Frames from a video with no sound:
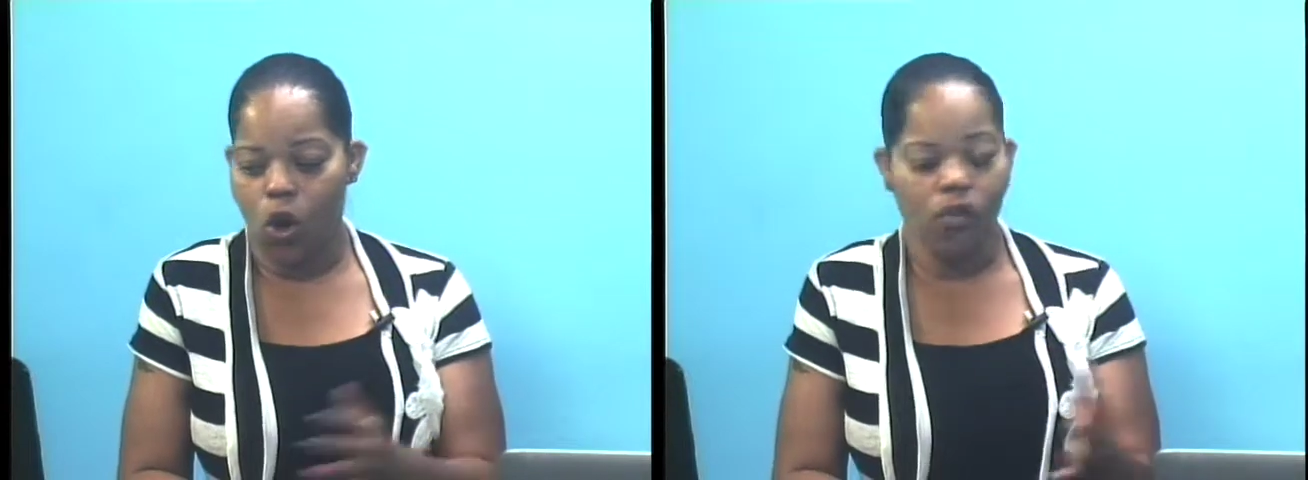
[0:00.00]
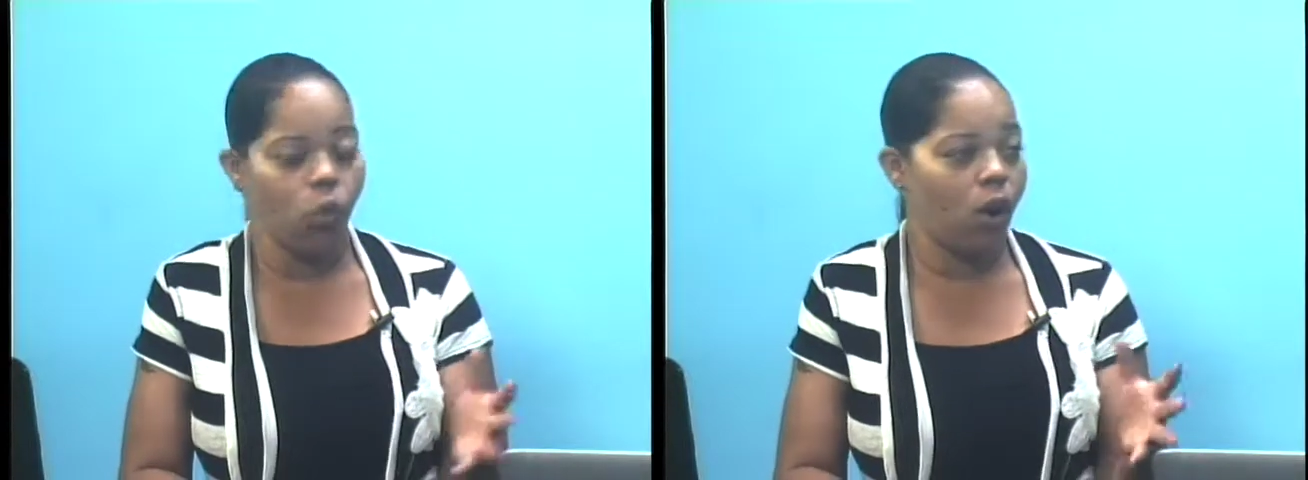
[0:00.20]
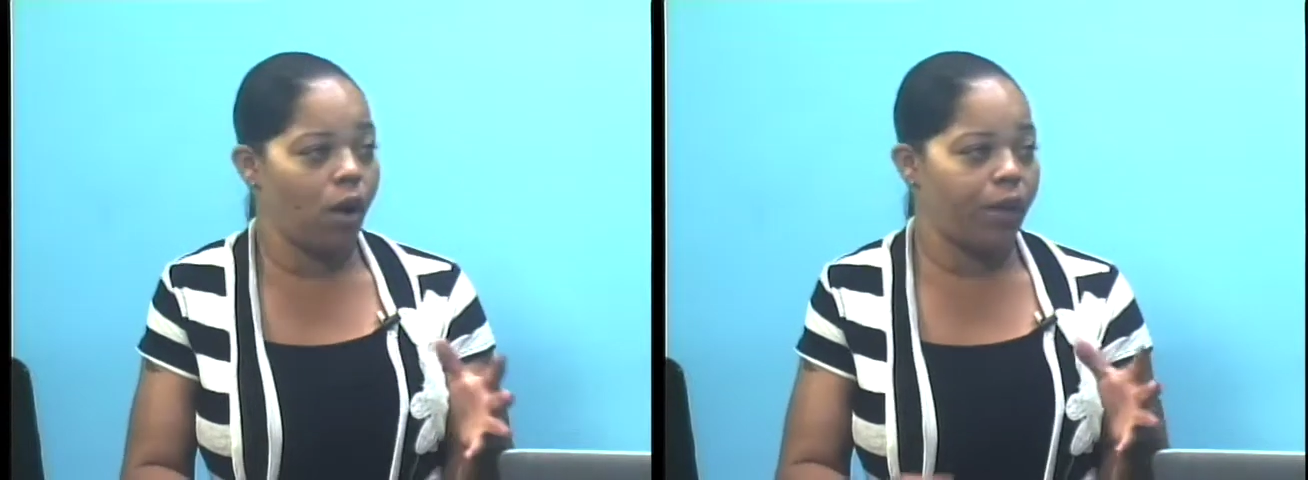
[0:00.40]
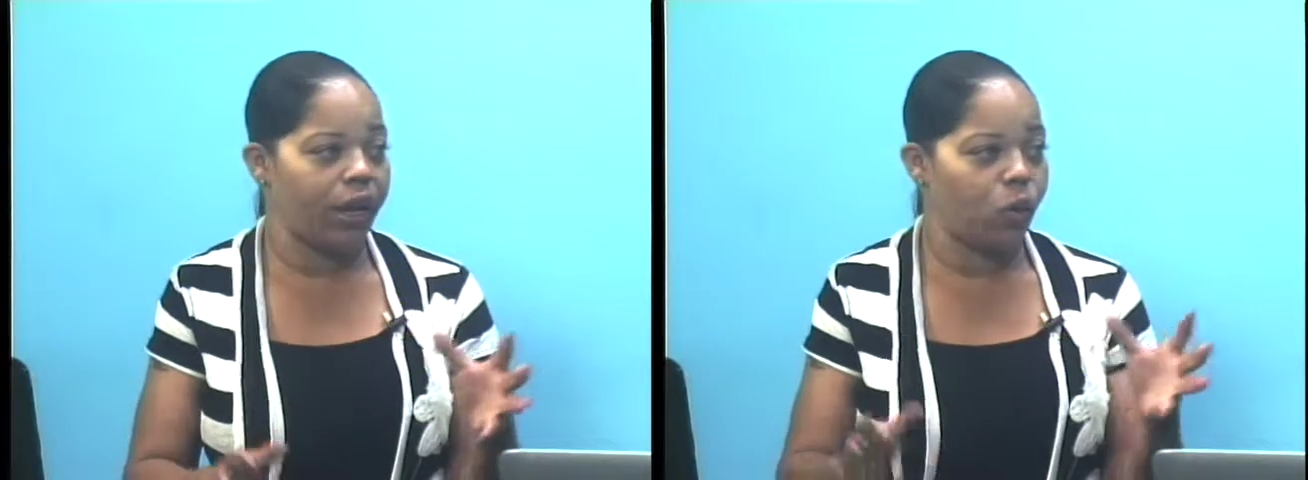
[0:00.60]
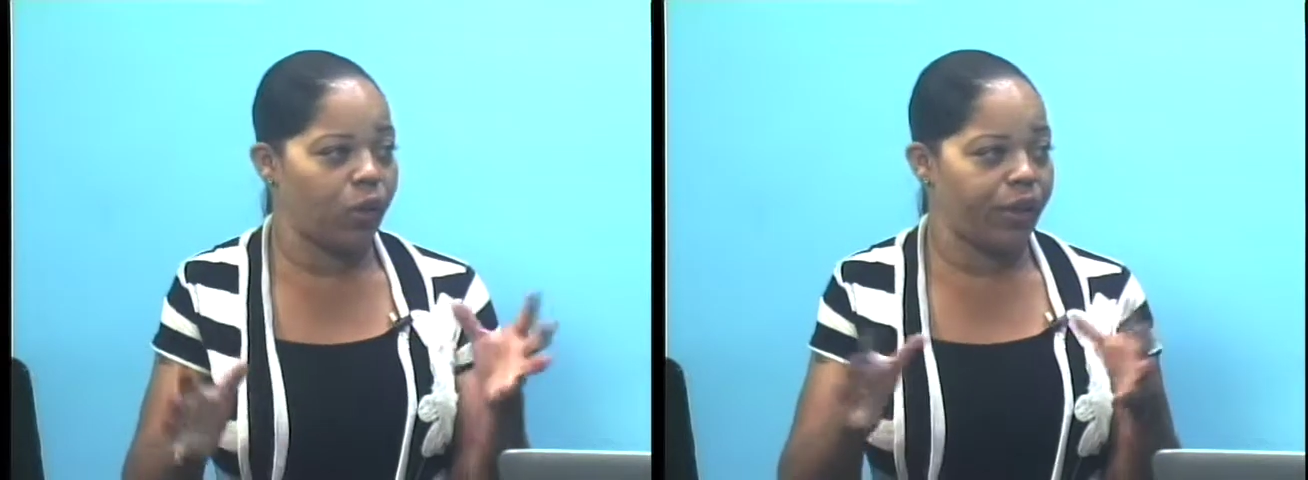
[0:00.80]
and
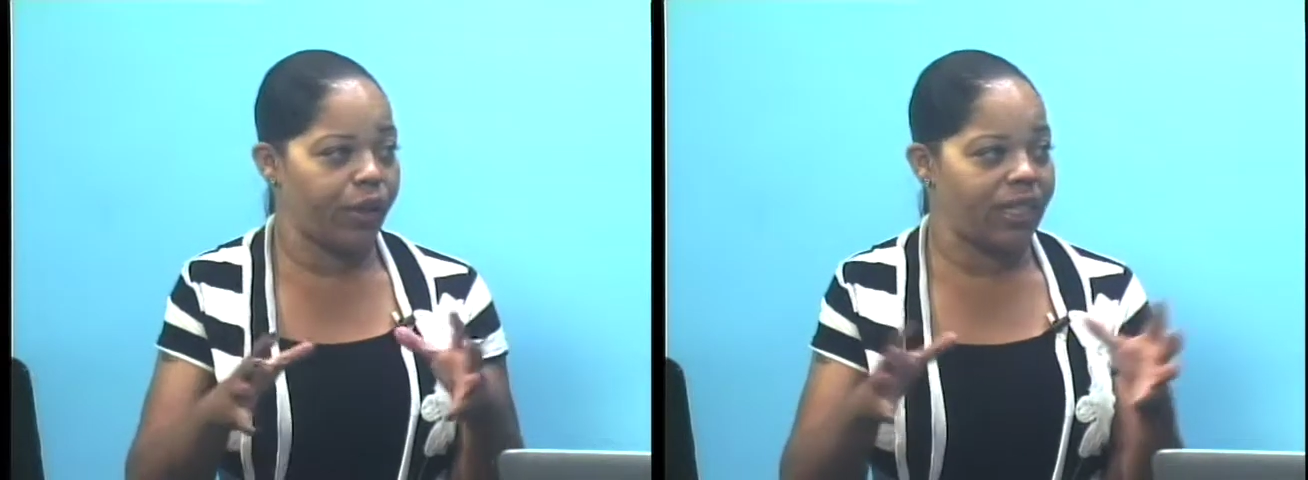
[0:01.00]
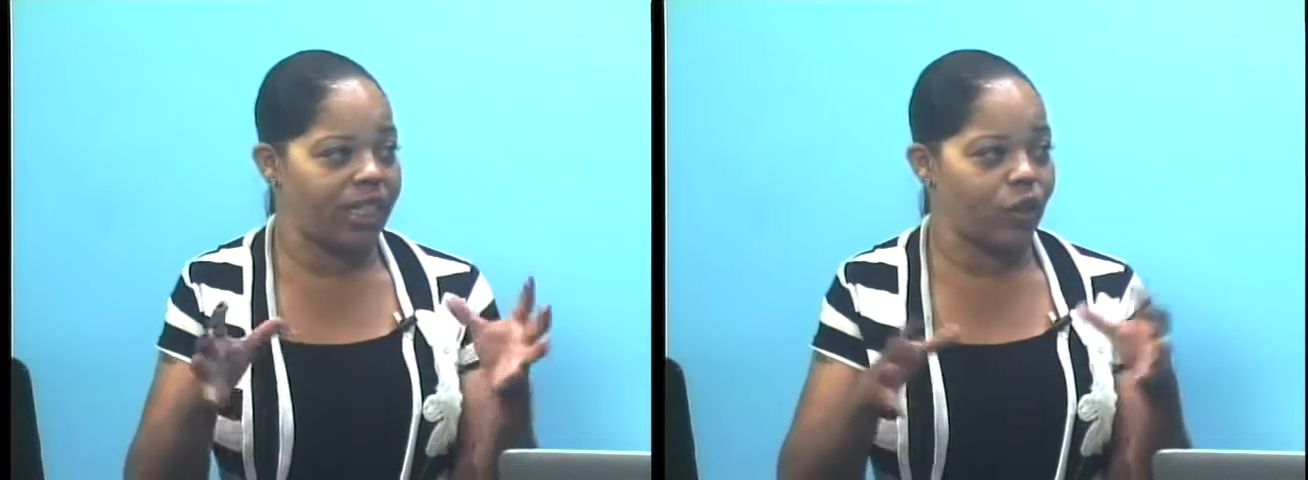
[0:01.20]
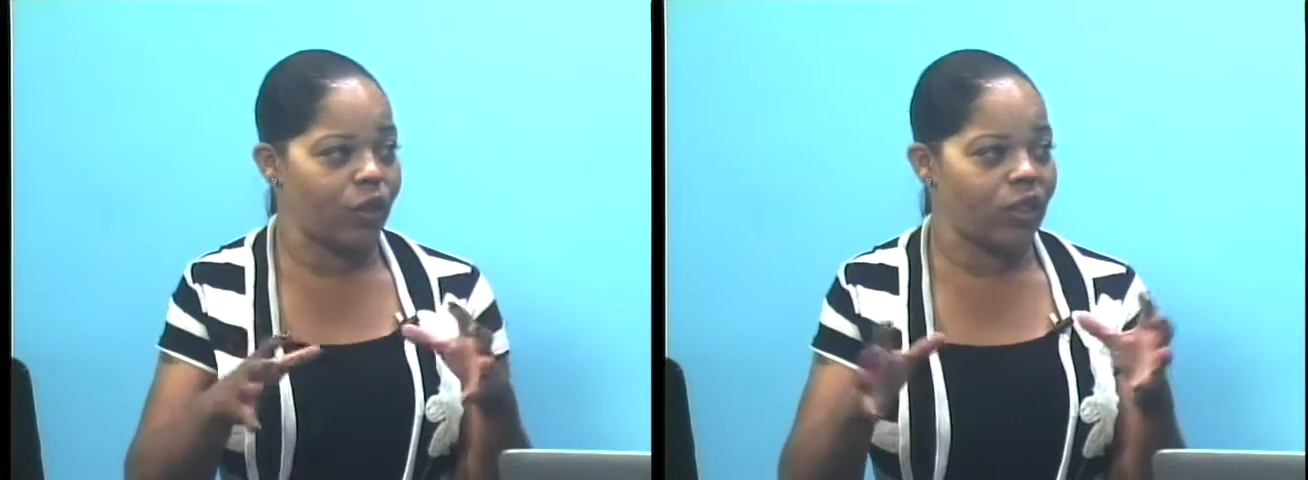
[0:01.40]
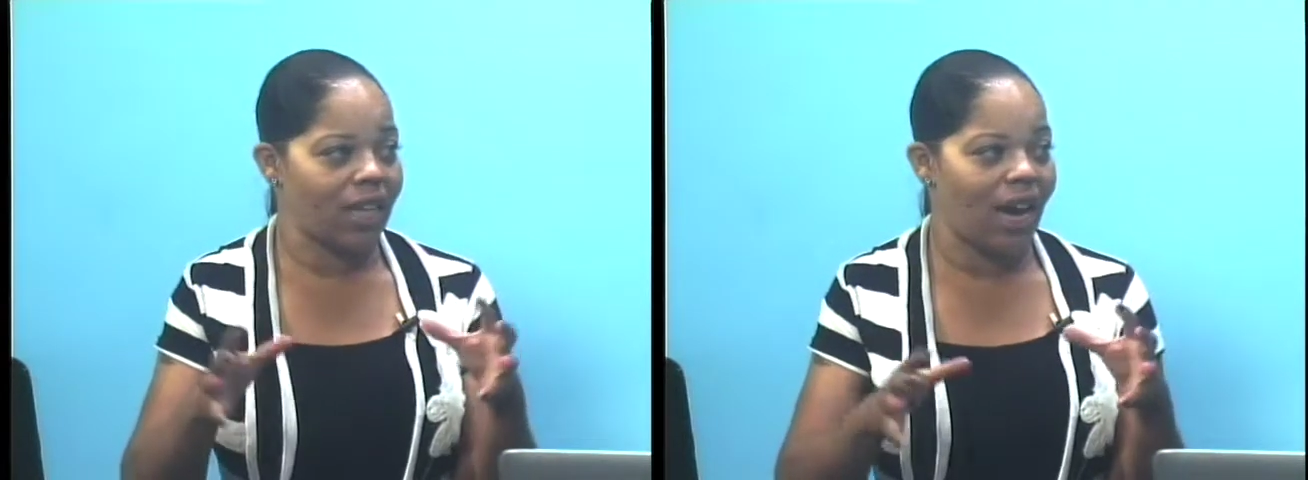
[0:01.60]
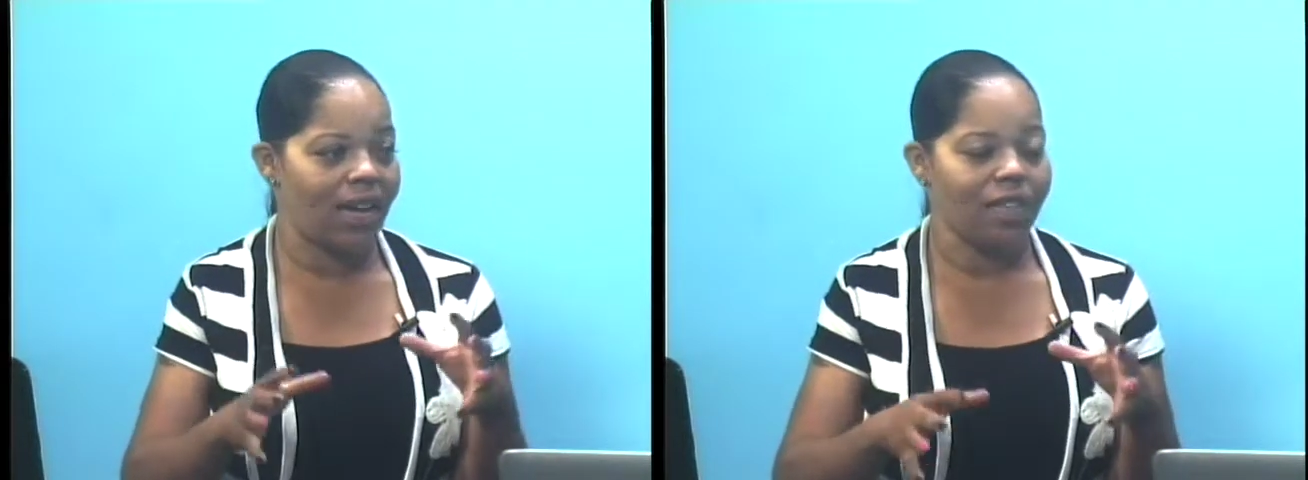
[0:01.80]
overwhelm their with their interior
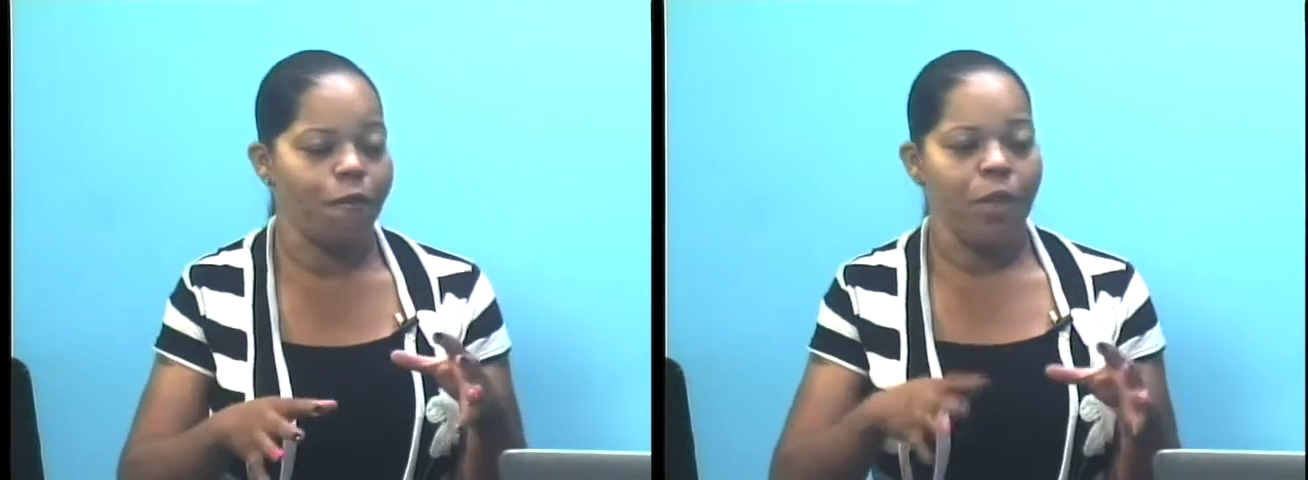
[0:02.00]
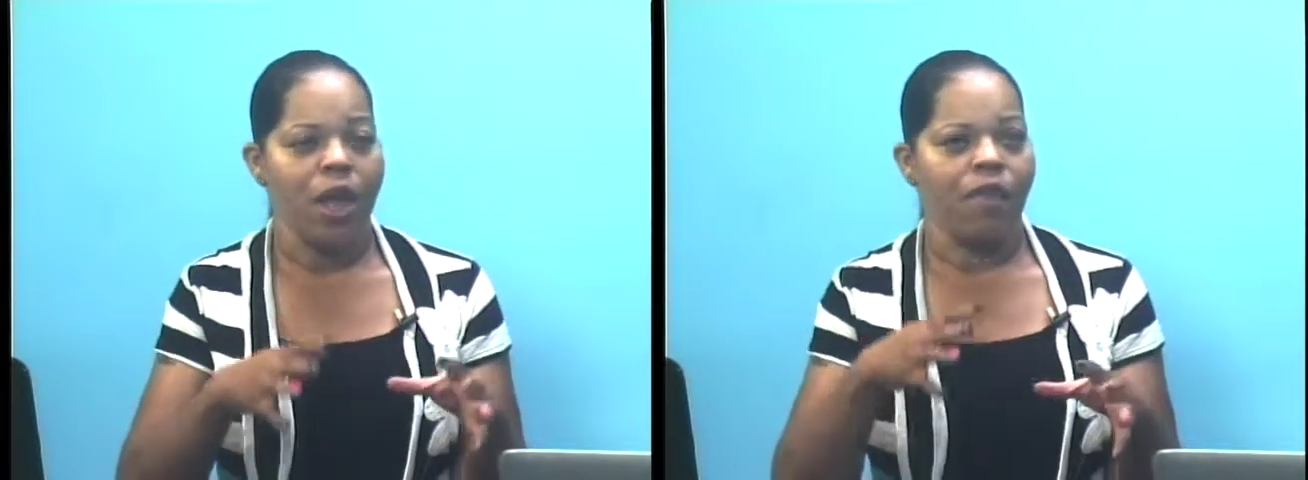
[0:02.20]
size.